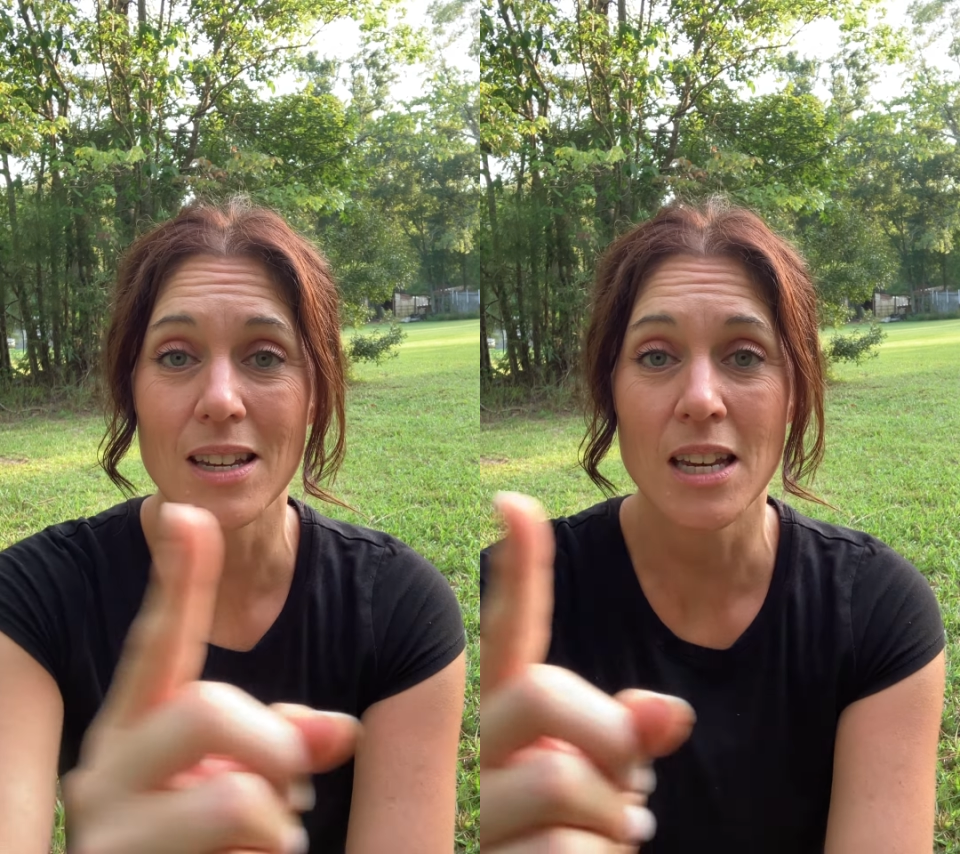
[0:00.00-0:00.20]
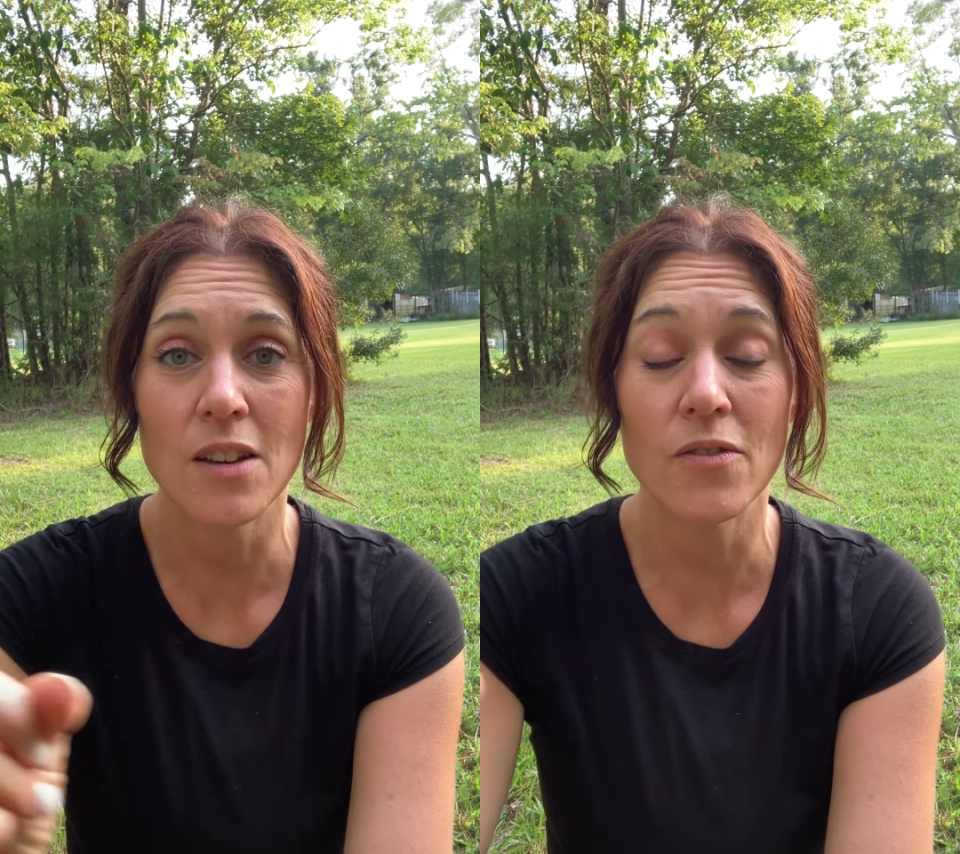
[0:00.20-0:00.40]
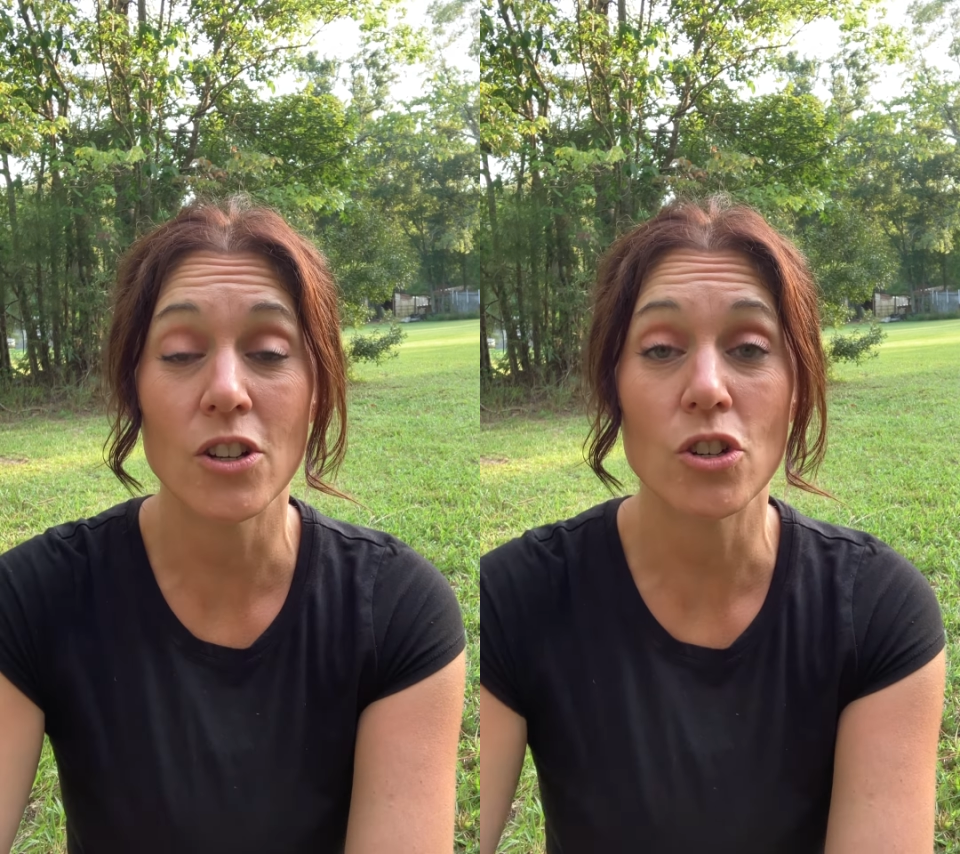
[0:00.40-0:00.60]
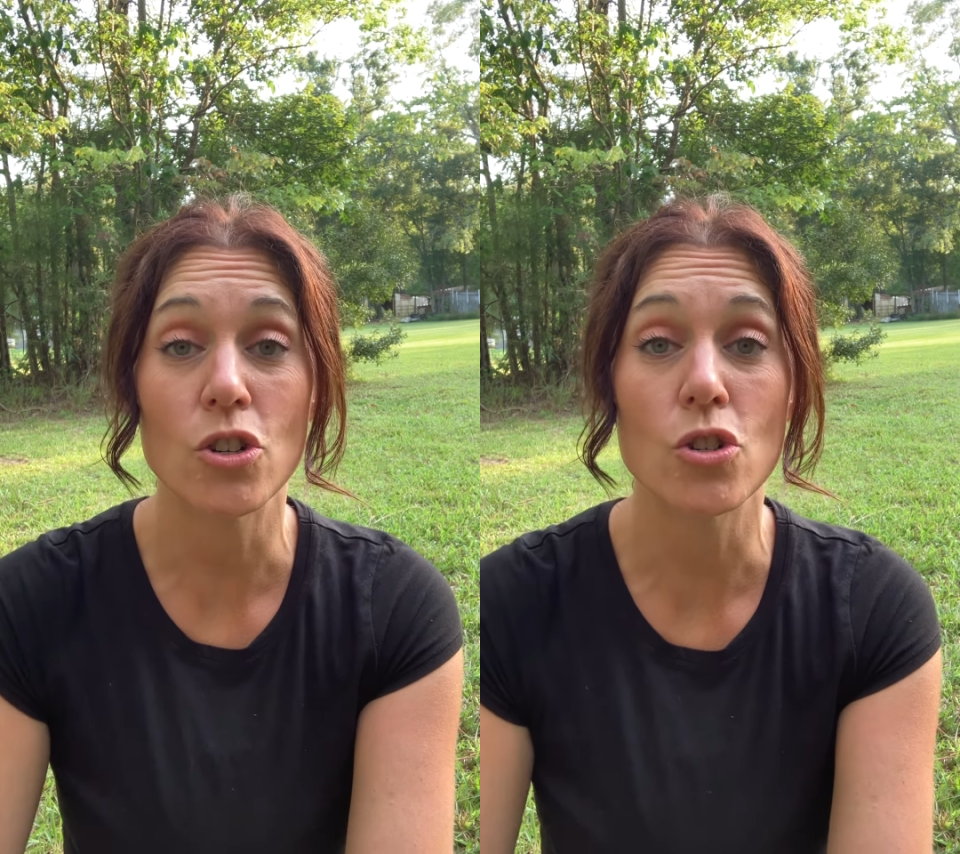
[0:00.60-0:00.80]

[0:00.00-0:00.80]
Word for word: even,